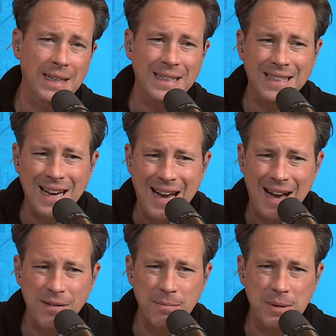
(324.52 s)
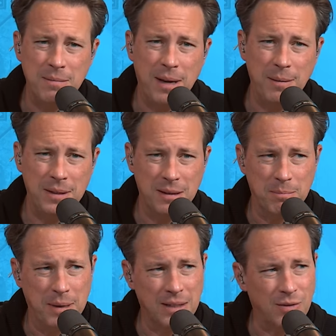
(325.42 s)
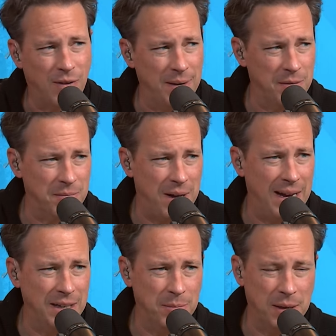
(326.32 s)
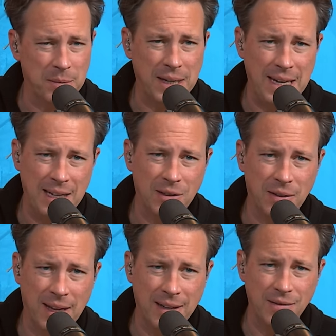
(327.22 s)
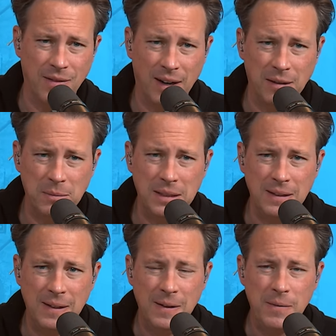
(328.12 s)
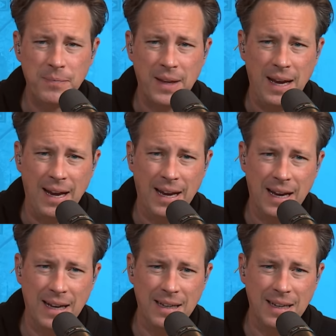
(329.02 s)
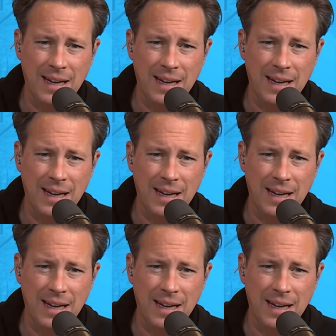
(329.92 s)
you haven't been maybe in the best frame of mind to be able to handle that environment. And,